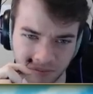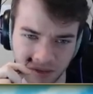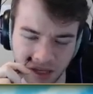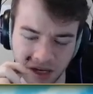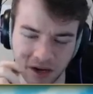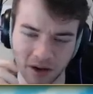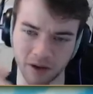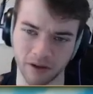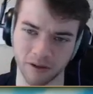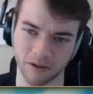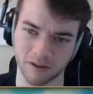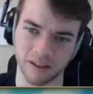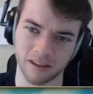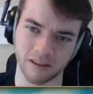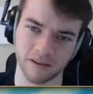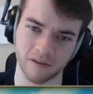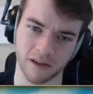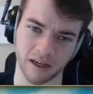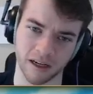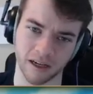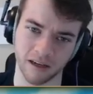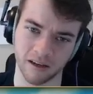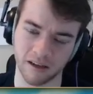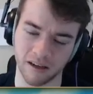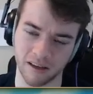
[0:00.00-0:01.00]
Aerodose, that's
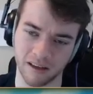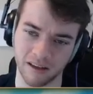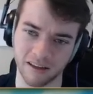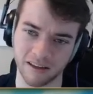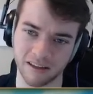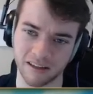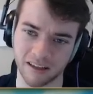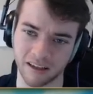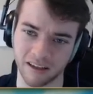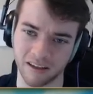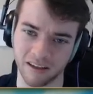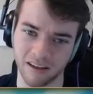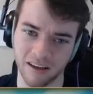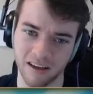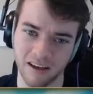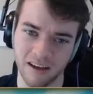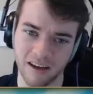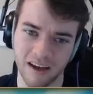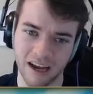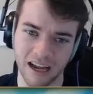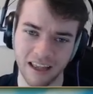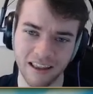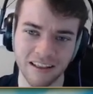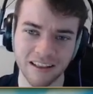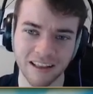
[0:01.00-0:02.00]
fine. I think it's like...
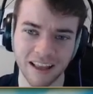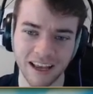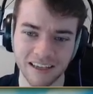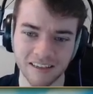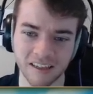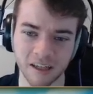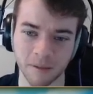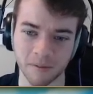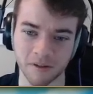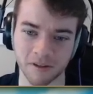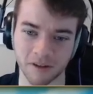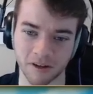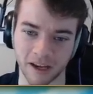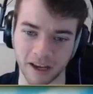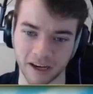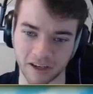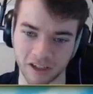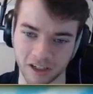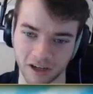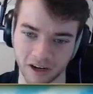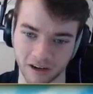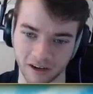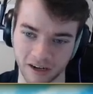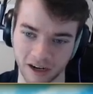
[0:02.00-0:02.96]
I think last episode I actually caught